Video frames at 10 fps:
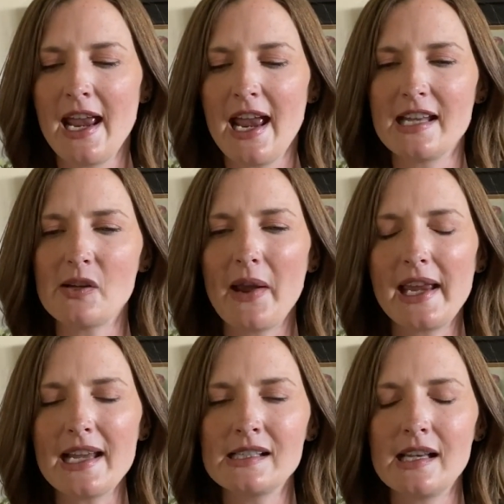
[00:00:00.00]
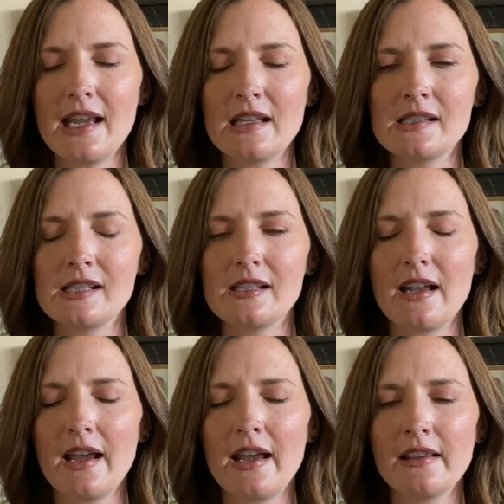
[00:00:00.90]
And so I guess it's
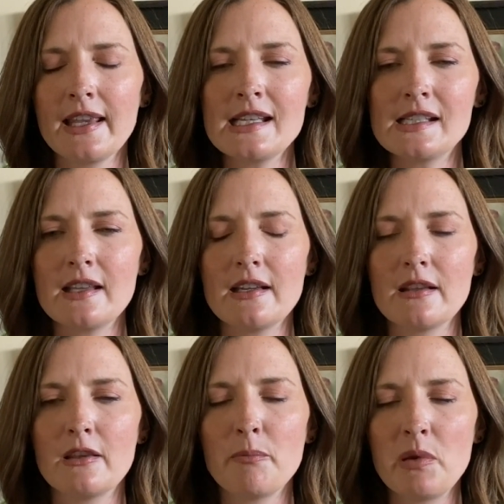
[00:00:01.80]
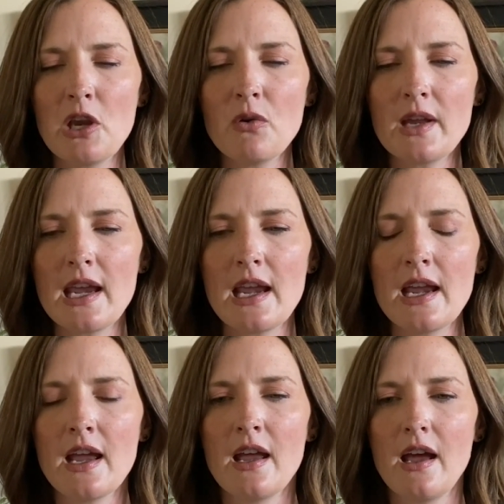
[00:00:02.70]
at least the beauty